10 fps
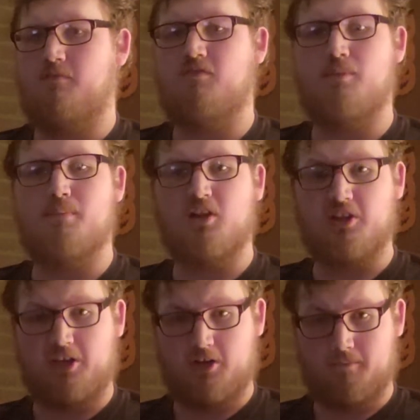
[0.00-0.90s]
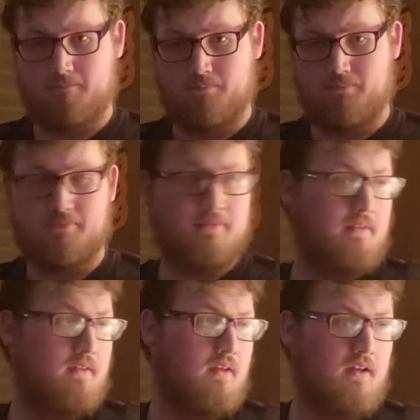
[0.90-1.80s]
familiar,
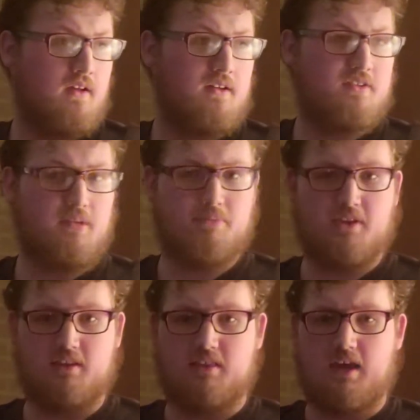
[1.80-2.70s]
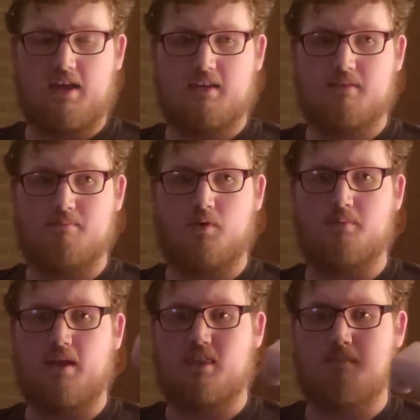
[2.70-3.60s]
something that would
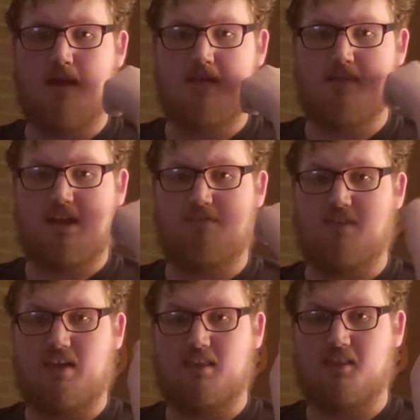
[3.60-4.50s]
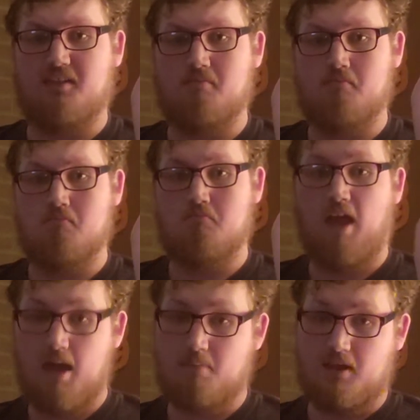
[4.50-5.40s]
make the Mad Max fans
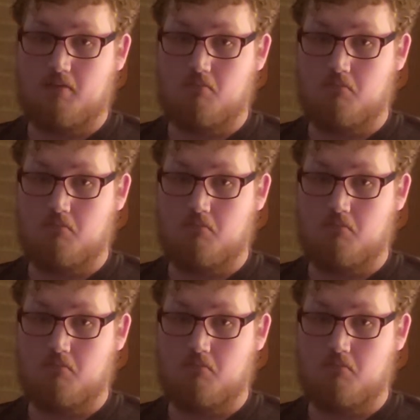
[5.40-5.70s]
happy